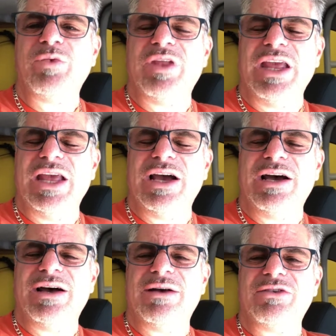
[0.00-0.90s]
the
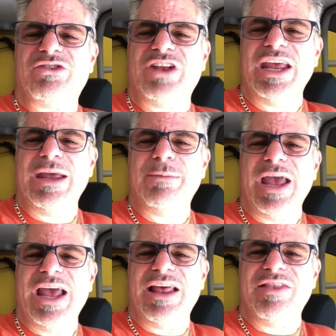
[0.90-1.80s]
uh, steam
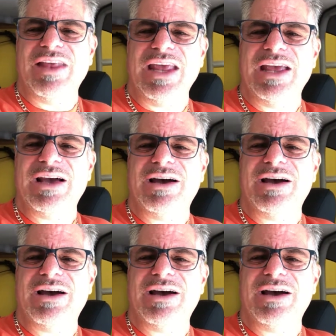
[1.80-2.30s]
and the uh,